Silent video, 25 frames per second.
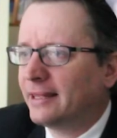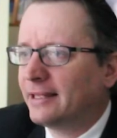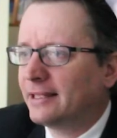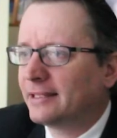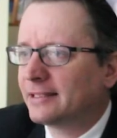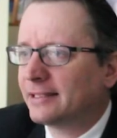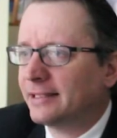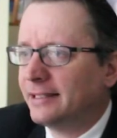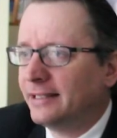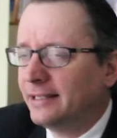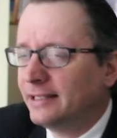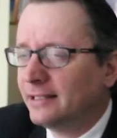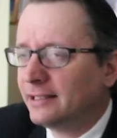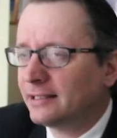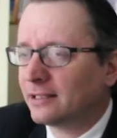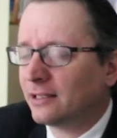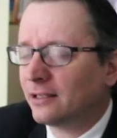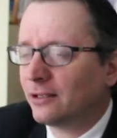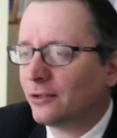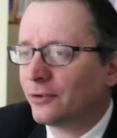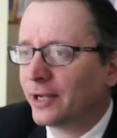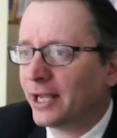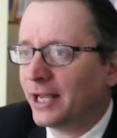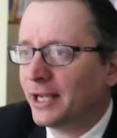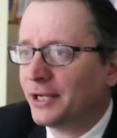this is a
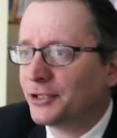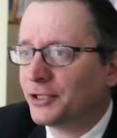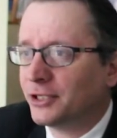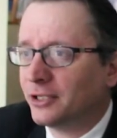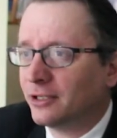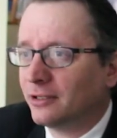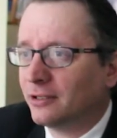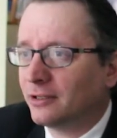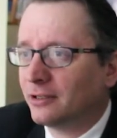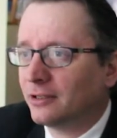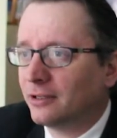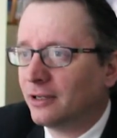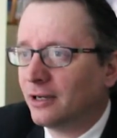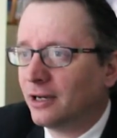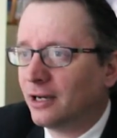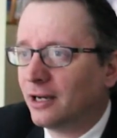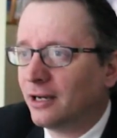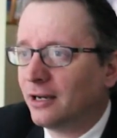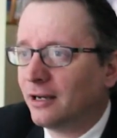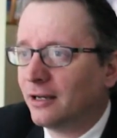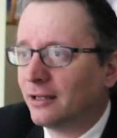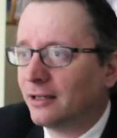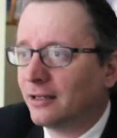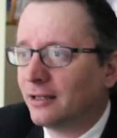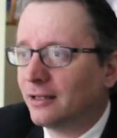location,
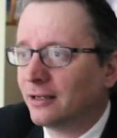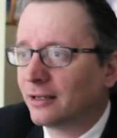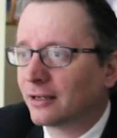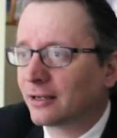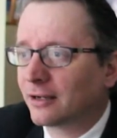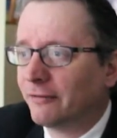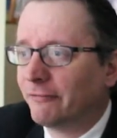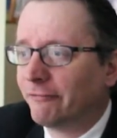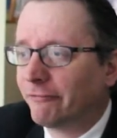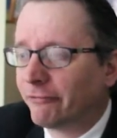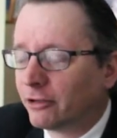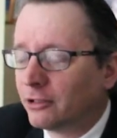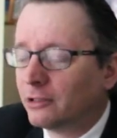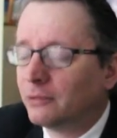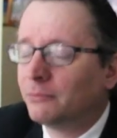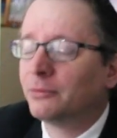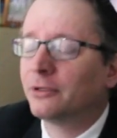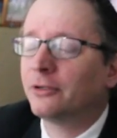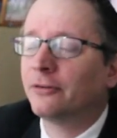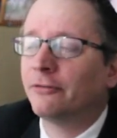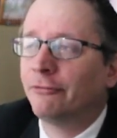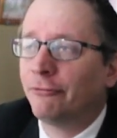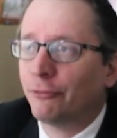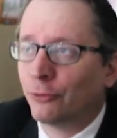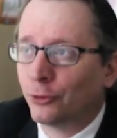
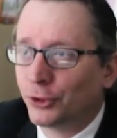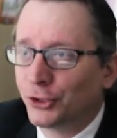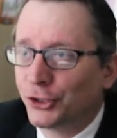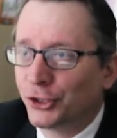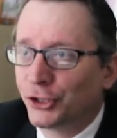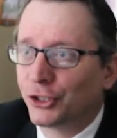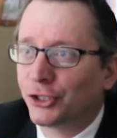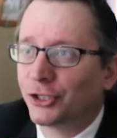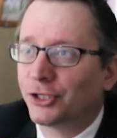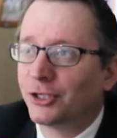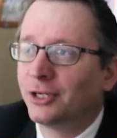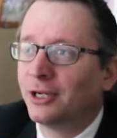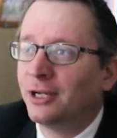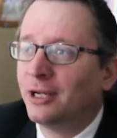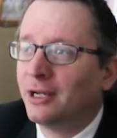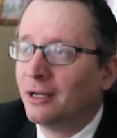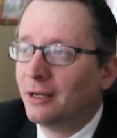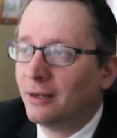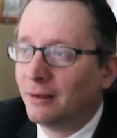confirmed for sure.